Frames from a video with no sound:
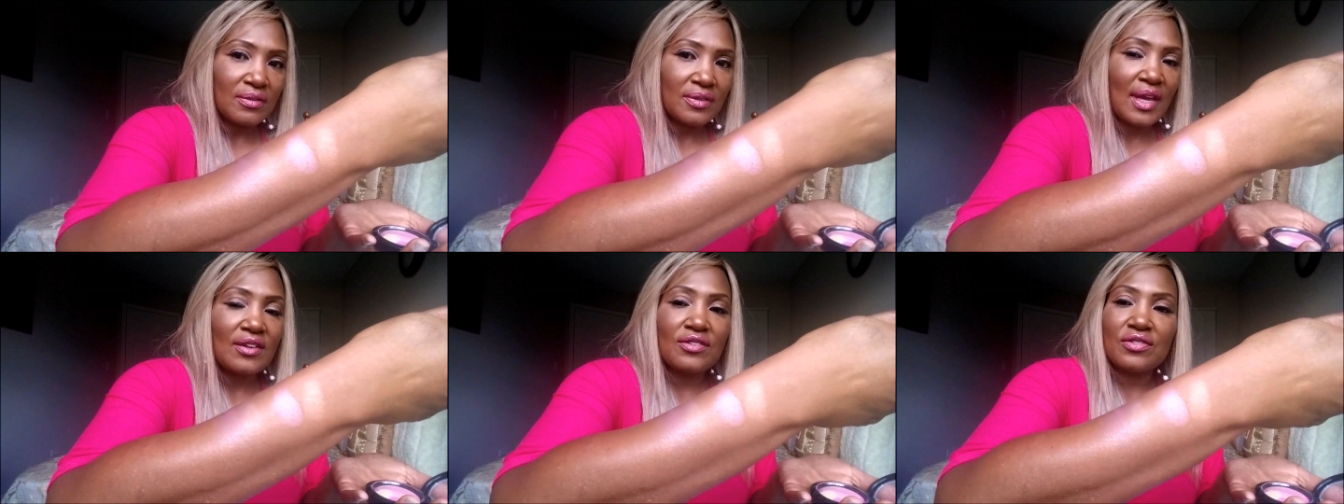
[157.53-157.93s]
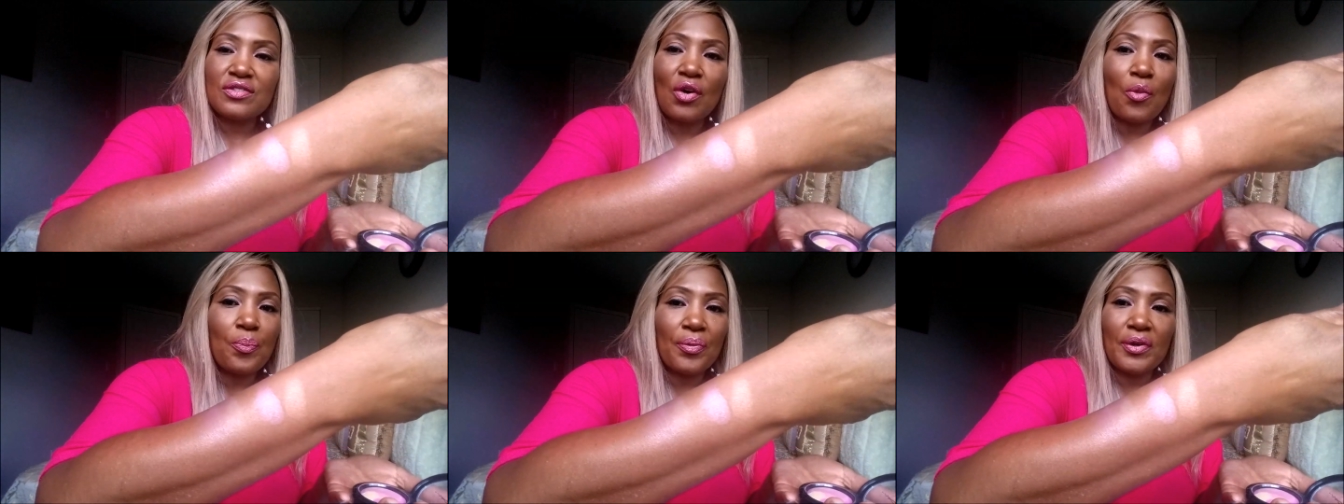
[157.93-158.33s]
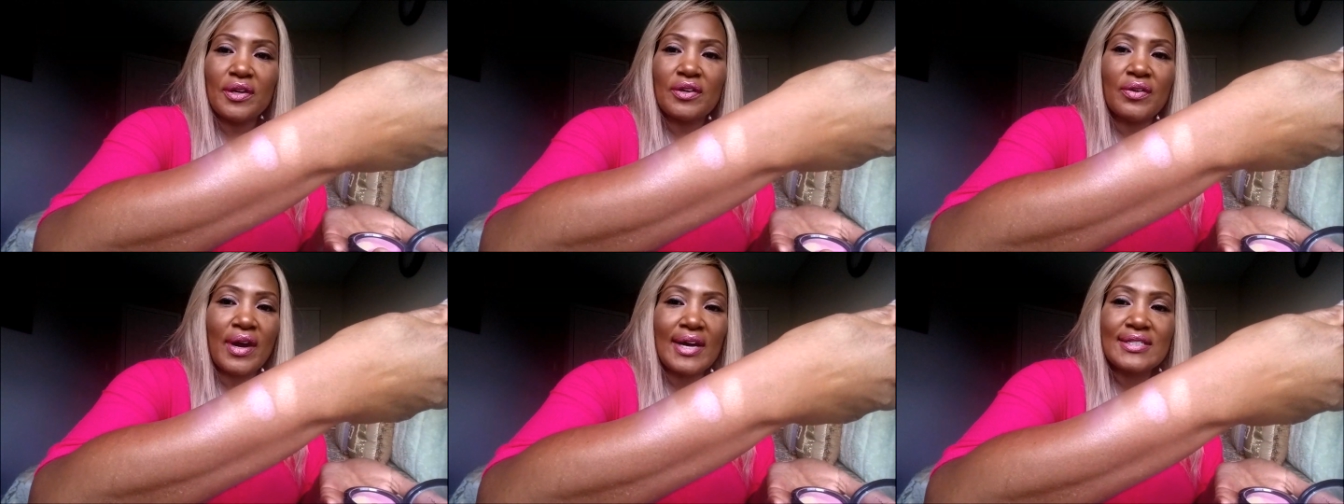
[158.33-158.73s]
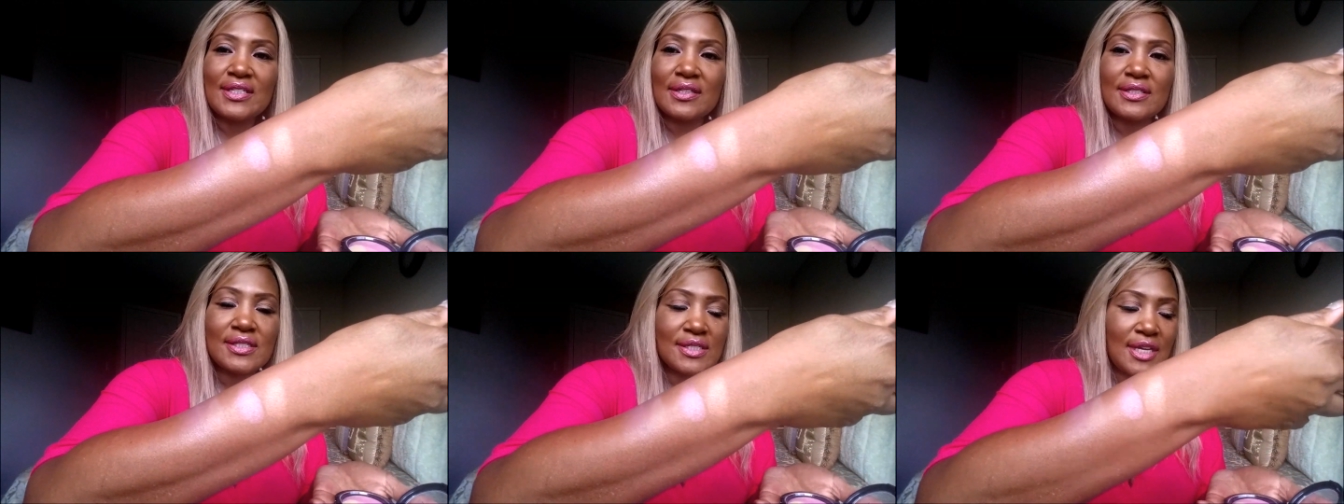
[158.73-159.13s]
That's so pretty, you guys,
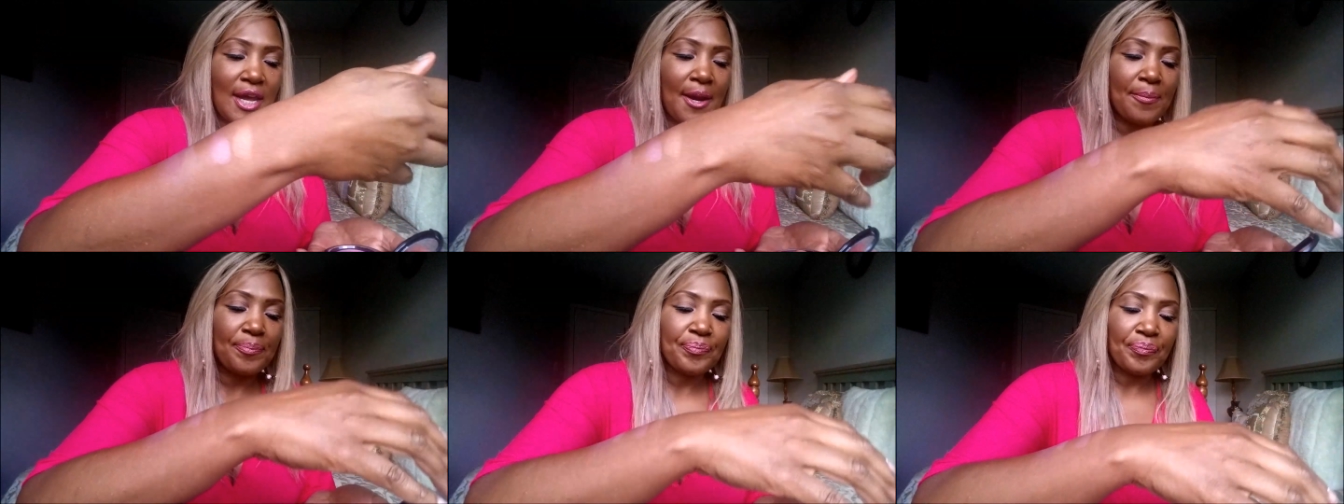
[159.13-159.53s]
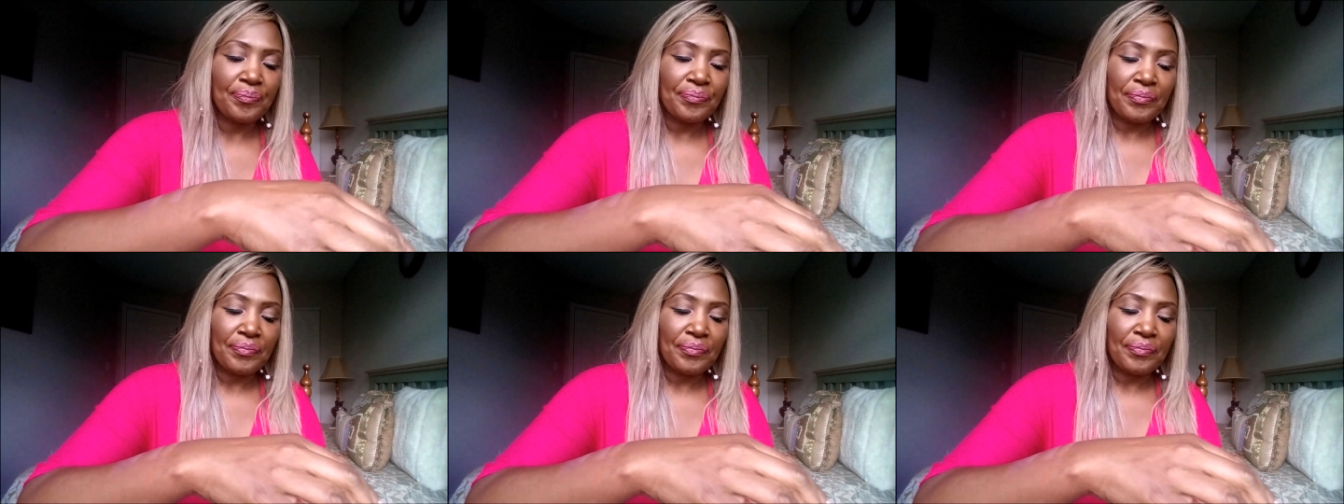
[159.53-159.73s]
on the skin.